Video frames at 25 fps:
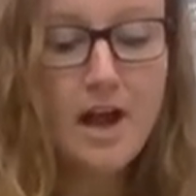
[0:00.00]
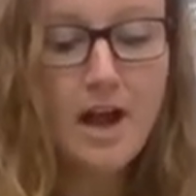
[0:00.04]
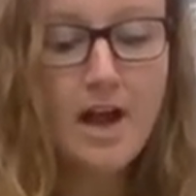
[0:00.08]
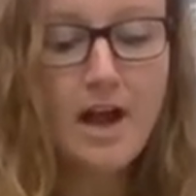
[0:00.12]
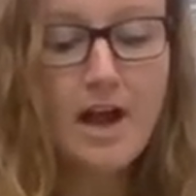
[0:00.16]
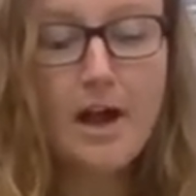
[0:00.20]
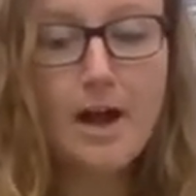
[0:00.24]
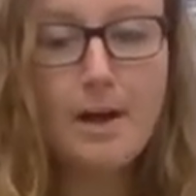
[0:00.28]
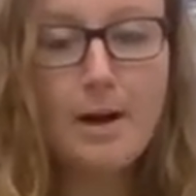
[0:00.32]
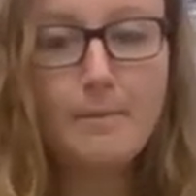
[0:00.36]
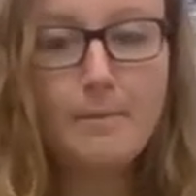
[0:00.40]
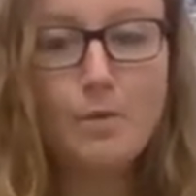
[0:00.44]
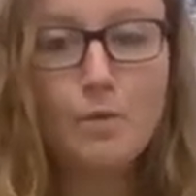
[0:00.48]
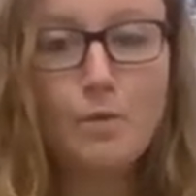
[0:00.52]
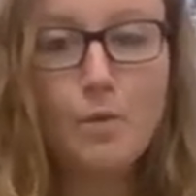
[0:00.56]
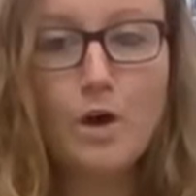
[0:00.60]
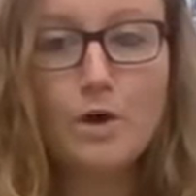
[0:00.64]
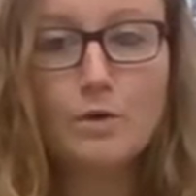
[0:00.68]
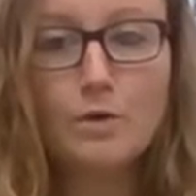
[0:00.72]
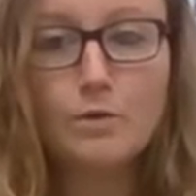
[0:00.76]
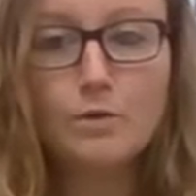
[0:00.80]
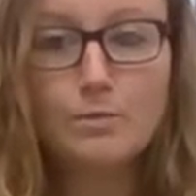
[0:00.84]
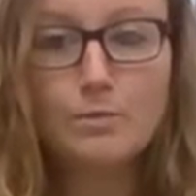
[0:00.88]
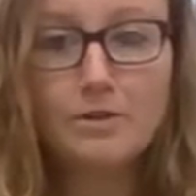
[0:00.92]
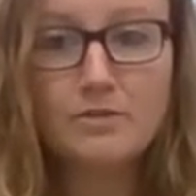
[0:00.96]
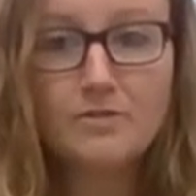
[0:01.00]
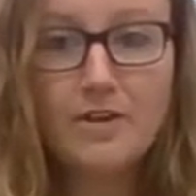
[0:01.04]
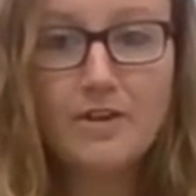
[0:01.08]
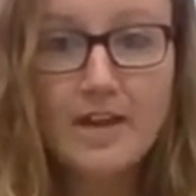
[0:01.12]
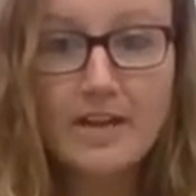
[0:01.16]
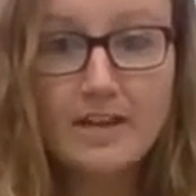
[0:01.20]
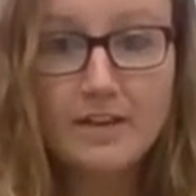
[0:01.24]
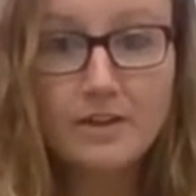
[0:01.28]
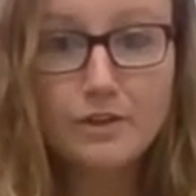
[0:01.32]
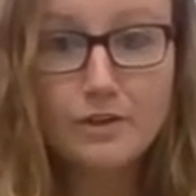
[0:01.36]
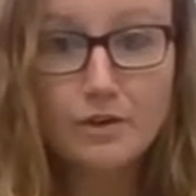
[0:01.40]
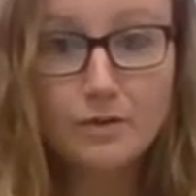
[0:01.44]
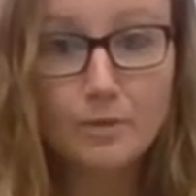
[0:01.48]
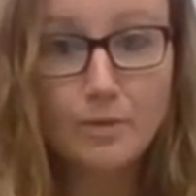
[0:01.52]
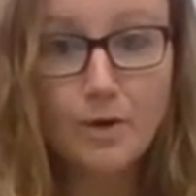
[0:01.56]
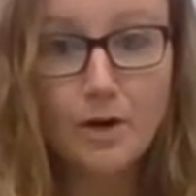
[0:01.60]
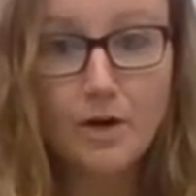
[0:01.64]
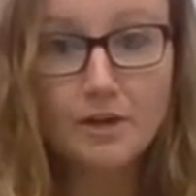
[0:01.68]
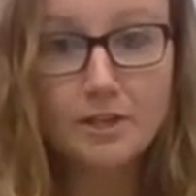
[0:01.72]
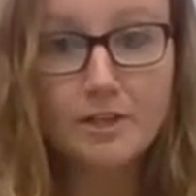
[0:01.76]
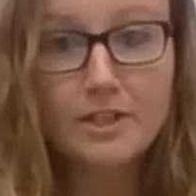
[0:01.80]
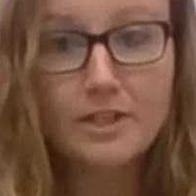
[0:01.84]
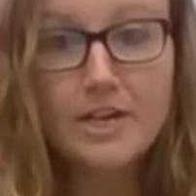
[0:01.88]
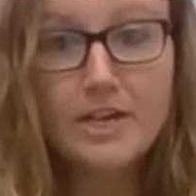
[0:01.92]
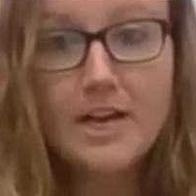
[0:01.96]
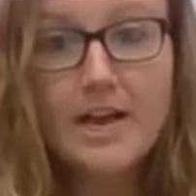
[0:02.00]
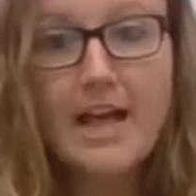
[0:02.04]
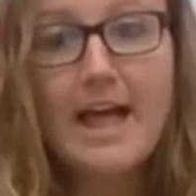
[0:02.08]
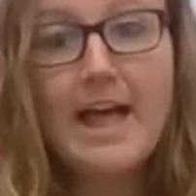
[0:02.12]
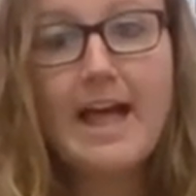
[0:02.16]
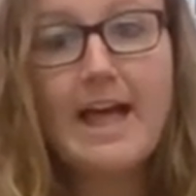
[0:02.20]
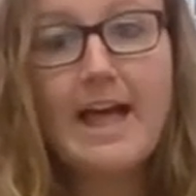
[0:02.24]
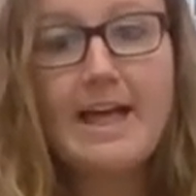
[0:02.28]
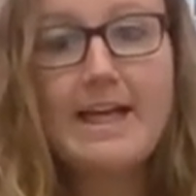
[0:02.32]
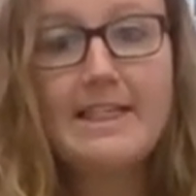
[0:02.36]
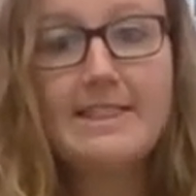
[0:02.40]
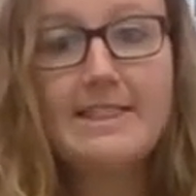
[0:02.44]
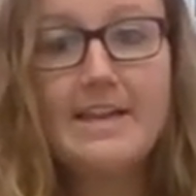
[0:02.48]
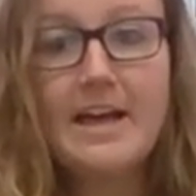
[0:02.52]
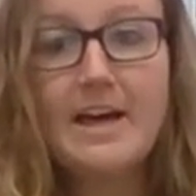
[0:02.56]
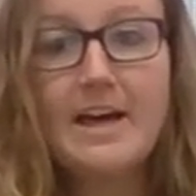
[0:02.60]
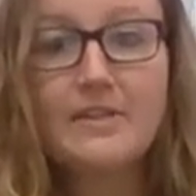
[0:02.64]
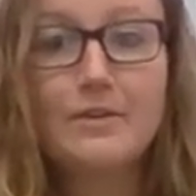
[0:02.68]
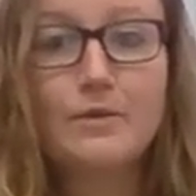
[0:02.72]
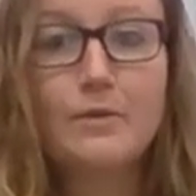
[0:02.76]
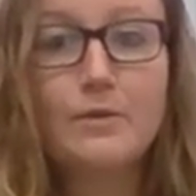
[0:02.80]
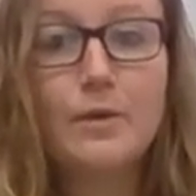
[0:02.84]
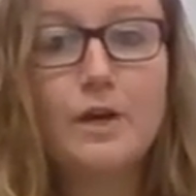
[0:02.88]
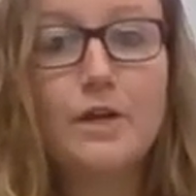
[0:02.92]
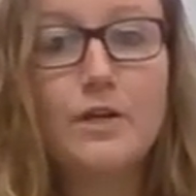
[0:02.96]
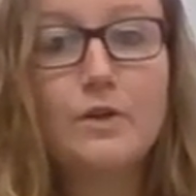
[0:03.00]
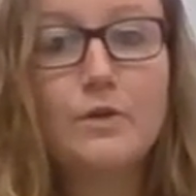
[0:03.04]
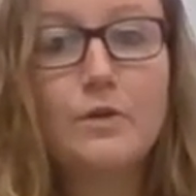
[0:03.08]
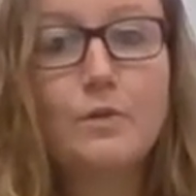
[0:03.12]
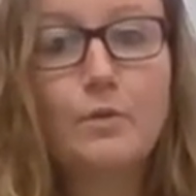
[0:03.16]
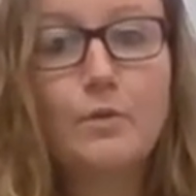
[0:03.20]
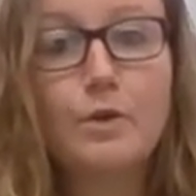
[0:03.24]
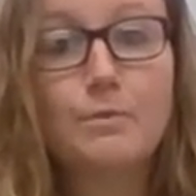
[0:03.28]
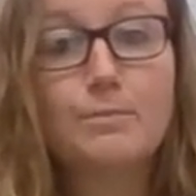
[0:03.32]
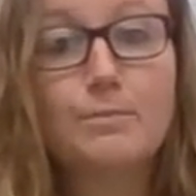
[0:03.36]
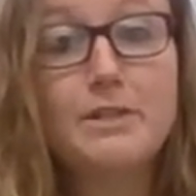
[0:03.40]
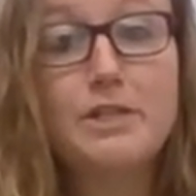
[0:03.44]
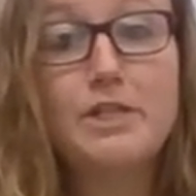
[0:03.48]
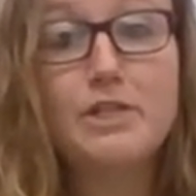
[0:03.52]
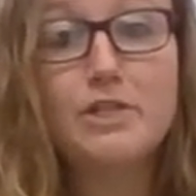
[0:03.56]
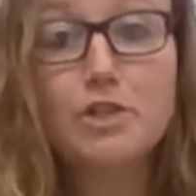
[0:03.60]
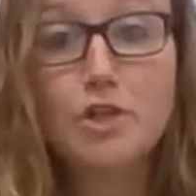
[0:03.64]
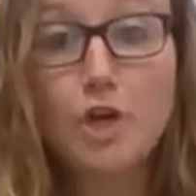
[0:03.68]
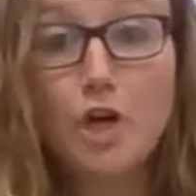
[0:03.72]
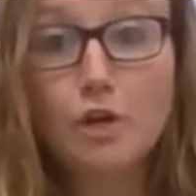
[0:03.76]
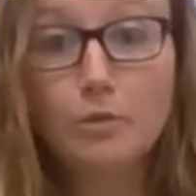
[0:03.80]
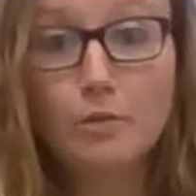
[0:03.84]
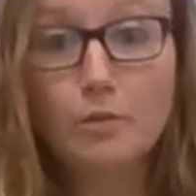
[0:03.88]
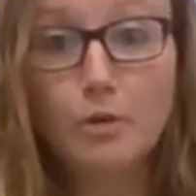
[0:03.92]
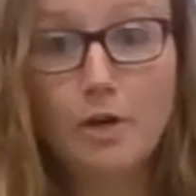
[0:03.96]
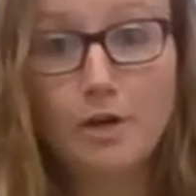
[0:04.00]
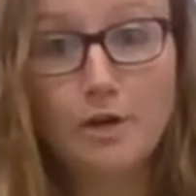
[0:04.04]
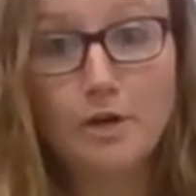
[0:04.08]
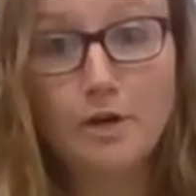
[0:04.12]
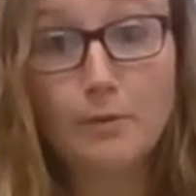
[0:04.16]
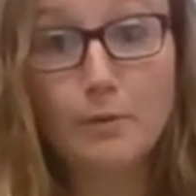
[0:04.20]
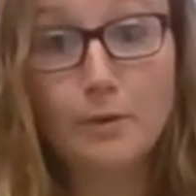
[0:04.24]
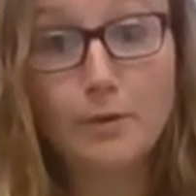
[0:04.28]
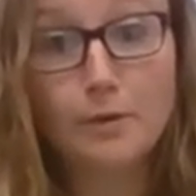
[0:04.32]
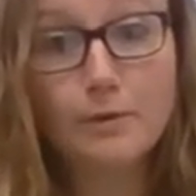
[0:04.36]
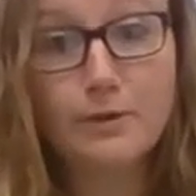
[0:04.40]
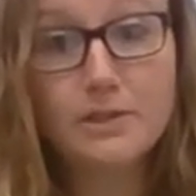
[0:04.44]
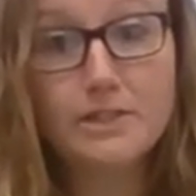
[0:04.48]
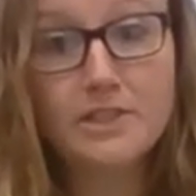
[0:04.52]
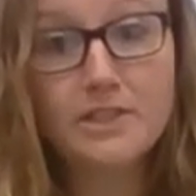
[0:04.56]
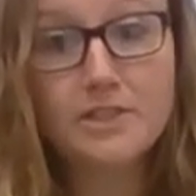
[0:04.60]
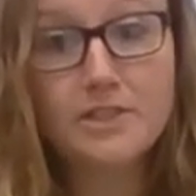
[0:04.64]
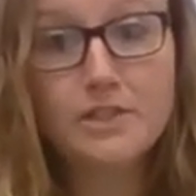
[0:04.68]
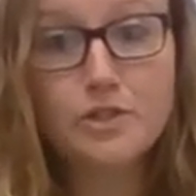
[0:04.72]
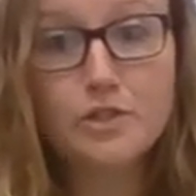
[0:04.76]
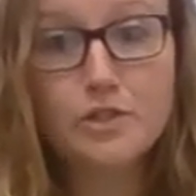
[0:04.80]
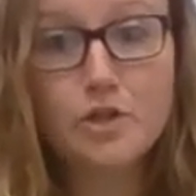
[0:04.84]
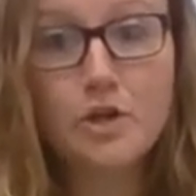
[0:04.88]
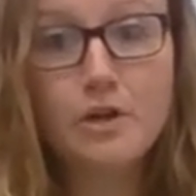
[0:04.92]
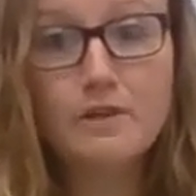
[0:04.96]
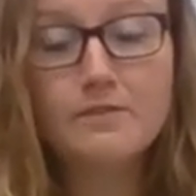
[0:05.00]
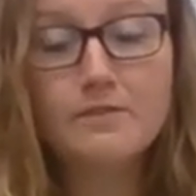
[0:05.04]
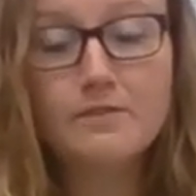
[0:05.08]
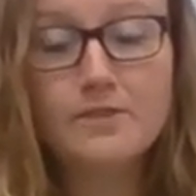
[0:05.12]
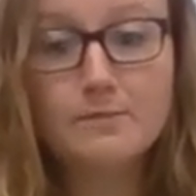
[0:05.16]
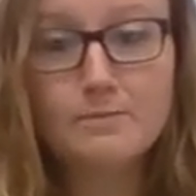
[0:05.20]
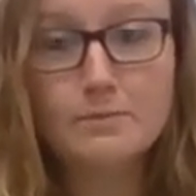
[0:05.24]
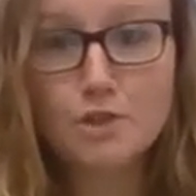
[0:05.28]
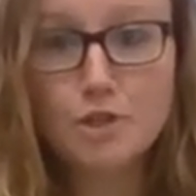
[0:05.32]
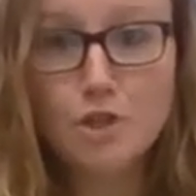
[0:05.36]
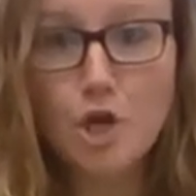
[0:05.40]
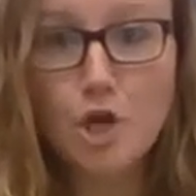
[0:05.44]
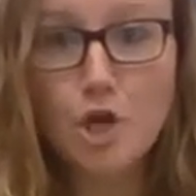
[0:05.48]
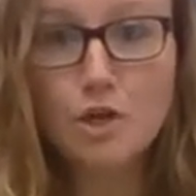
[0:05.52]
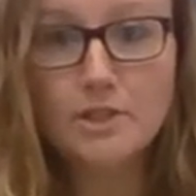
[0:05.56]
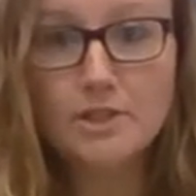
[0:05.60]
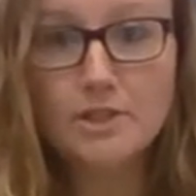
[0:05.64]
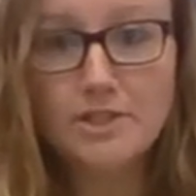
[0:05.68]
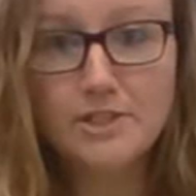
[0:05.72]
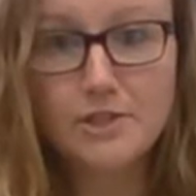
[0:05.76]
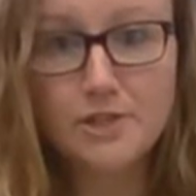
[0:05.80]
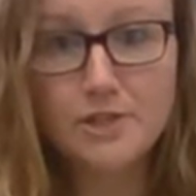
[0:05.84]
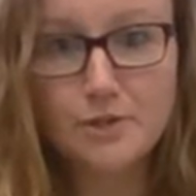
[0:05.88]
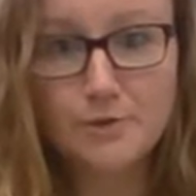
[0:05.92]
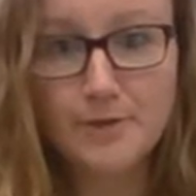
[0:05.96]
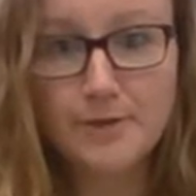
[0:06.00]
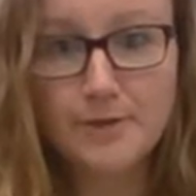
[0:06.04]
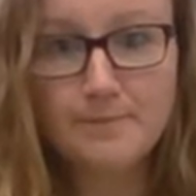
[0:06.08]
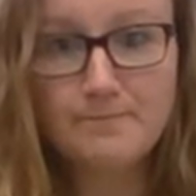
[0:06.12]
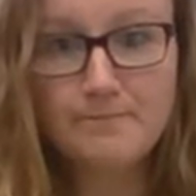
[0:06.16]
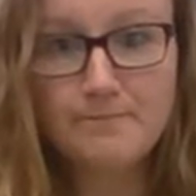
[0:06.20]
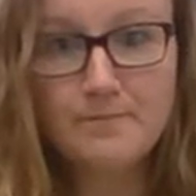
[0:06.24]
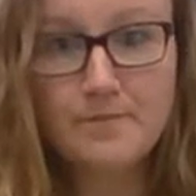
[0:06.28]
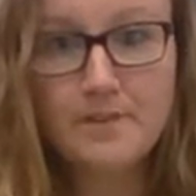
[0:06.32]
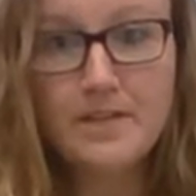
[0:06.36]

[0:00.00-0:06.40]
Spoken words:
One will be regular water and the other one will be salt water. We're going to dissolve some salt into it.